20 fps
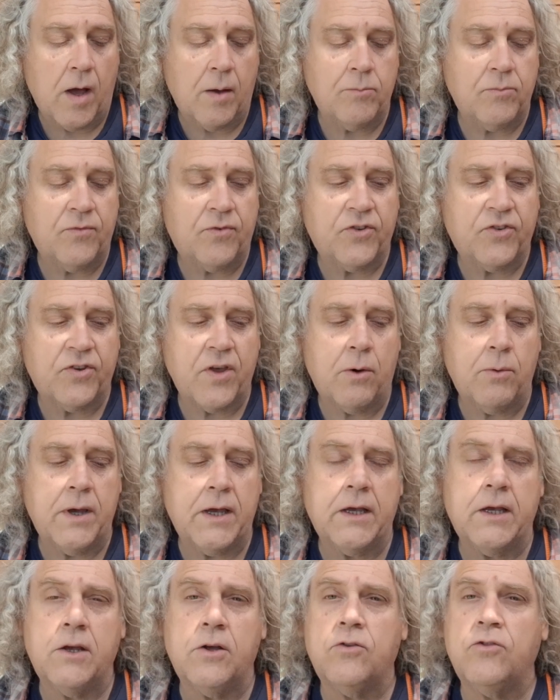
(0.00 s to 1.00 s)
I'm
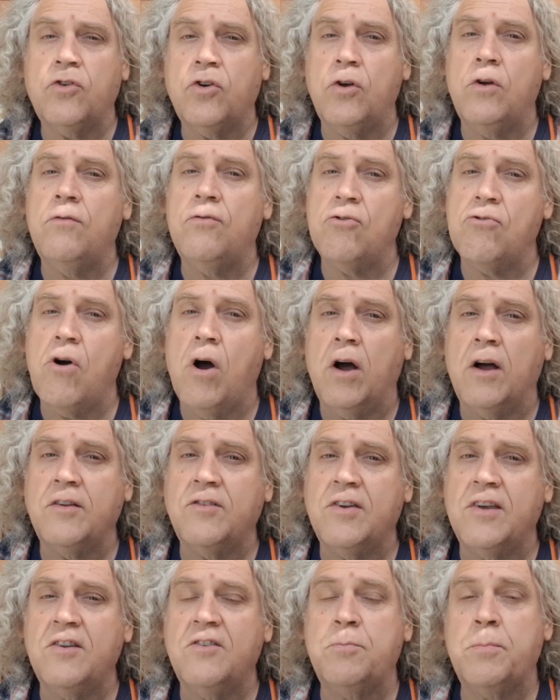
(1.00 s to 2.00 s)
sowing two
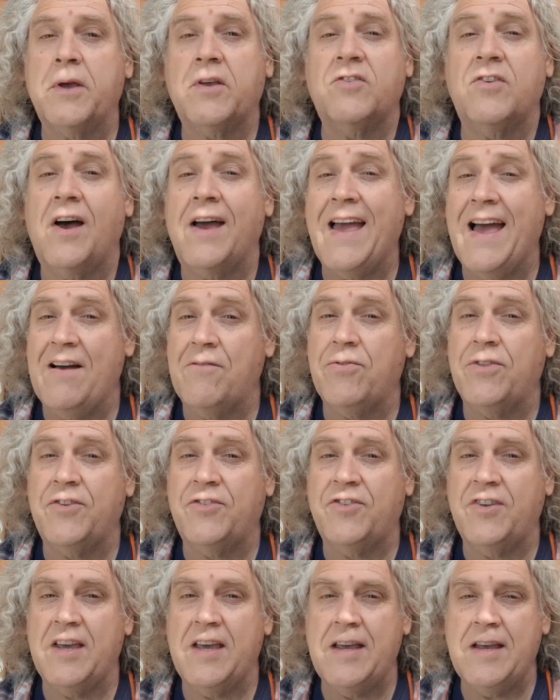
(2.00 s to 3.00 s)
varieties because I have the
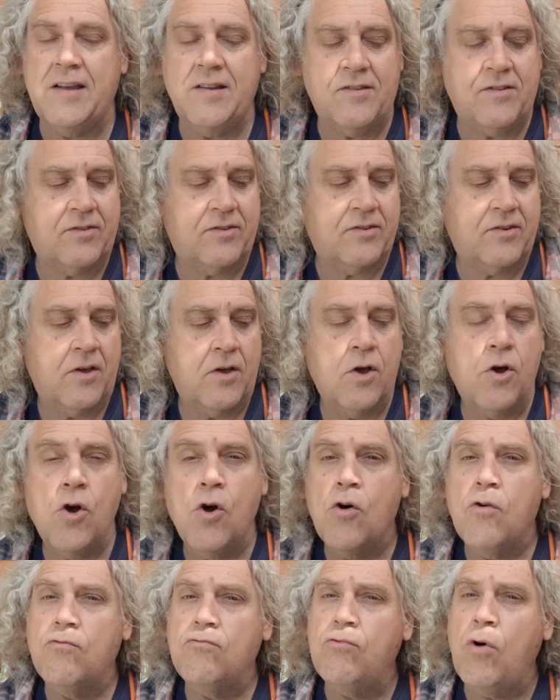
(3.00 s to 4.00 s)
seeds.
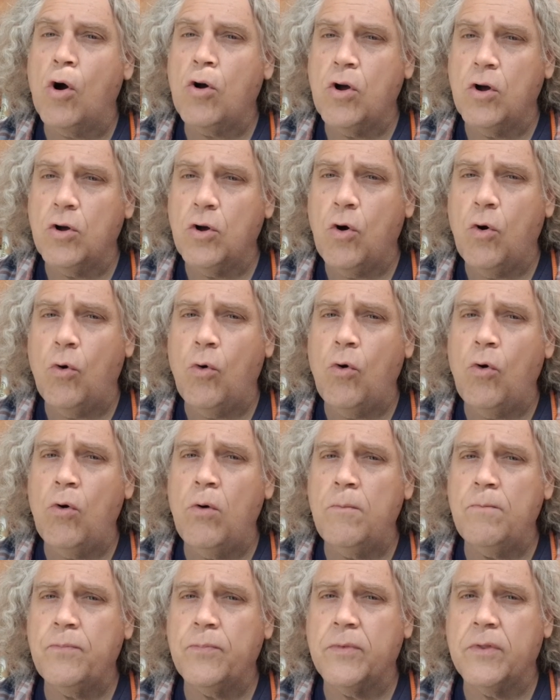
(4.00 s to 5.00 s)
Rock and
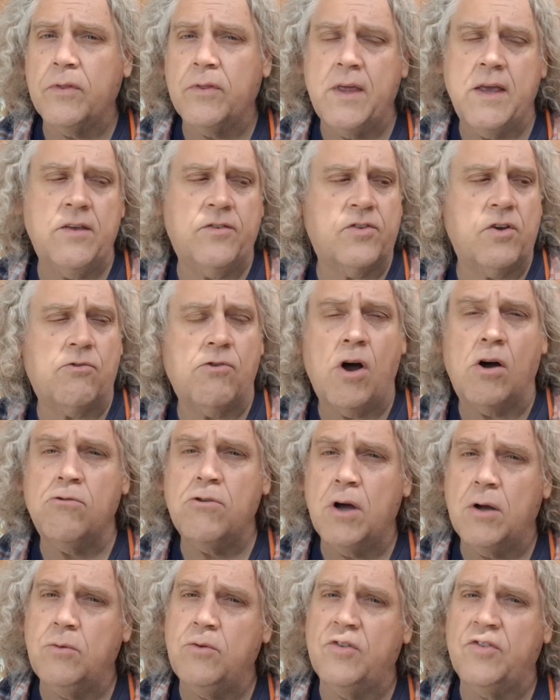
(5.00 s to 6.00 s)
Core, these are our
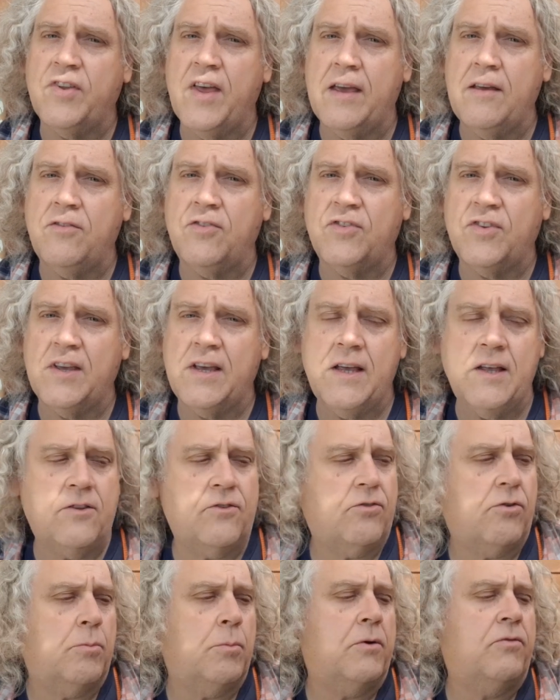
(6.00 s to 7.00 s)
own saved seeds
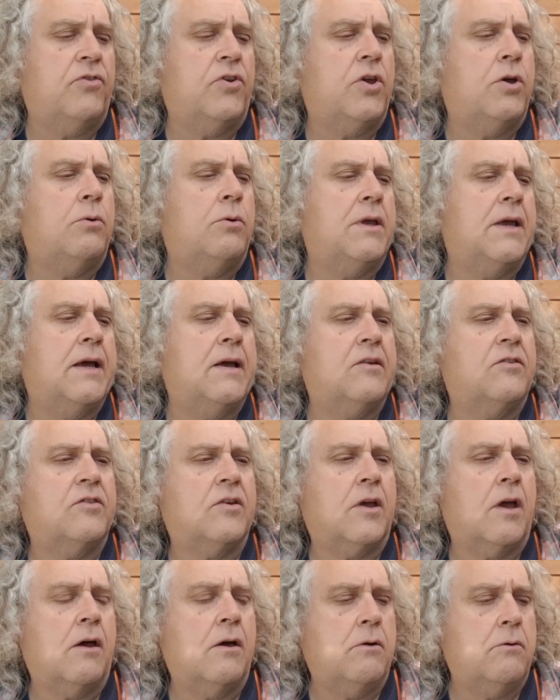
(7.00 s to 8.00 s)
from a few years
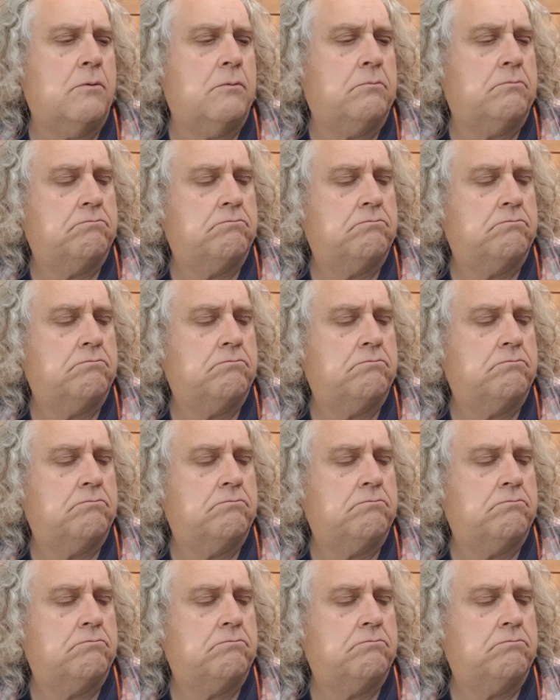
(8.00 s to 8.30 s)
ago.